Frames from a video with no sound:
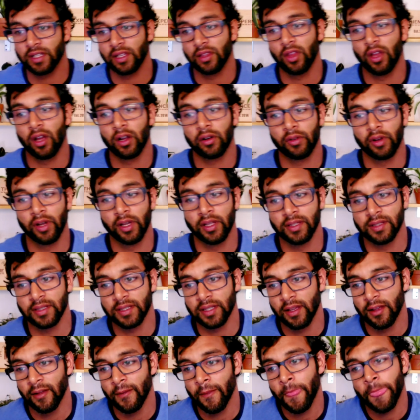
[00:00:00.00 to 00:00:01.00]
and long
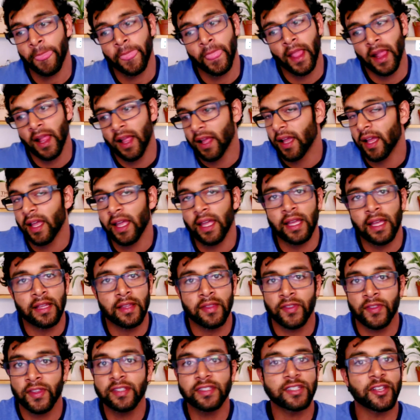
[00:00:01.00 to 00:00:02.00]
runs?
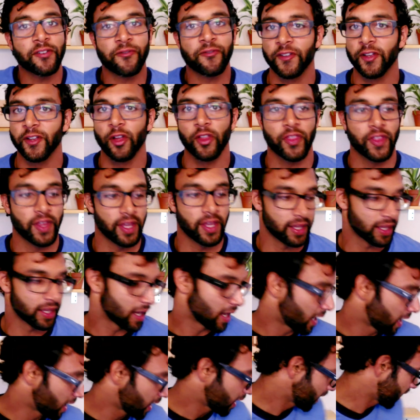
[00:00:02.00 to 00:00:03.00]
This is a feel thing.
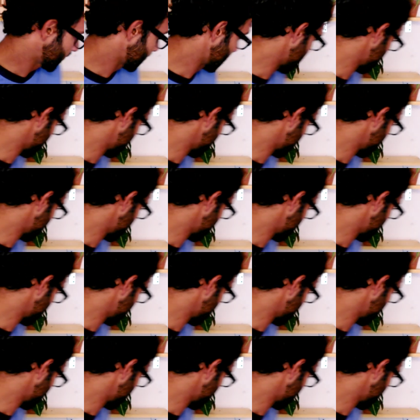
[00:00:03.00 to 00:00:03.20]
I